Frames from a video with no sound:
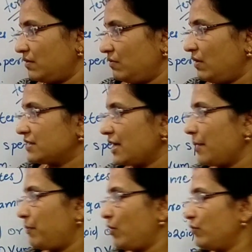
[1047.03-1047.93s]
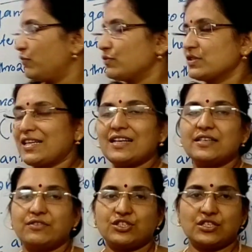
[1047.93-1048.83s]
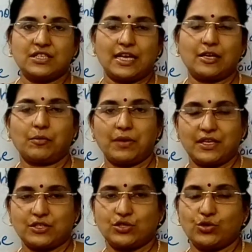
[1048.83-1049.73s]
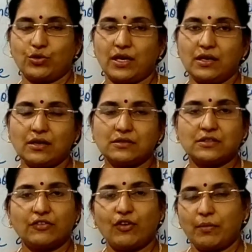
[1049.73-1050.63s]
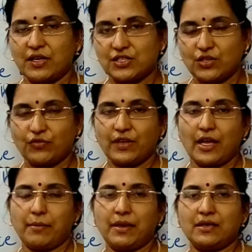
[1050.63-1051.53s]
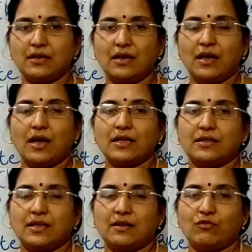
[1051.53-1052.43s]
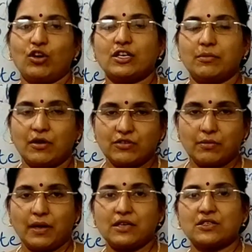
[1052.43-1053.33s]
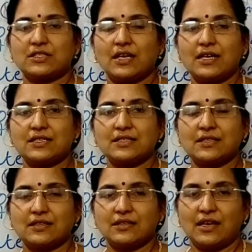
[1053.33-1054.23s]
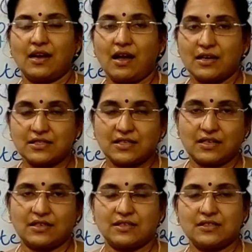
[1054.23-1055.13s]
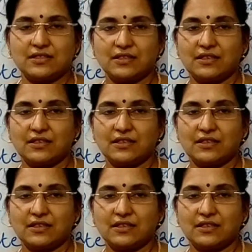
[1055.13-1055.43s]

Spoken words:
what type of cell division taking place during the formation of gamete. Then what about meiocytes. Then last content,